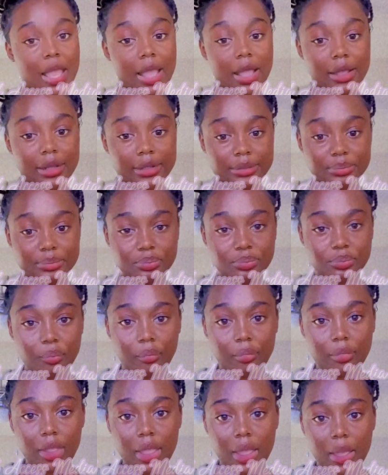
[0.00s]
Yeah.
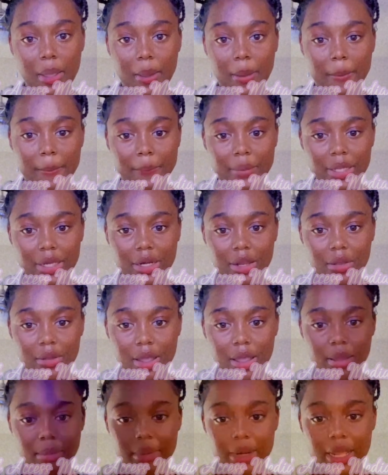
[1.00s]
Me no
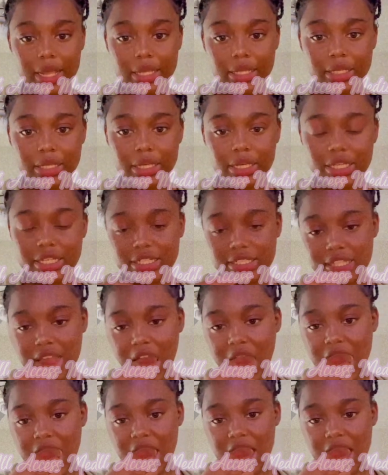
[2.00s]
habla English.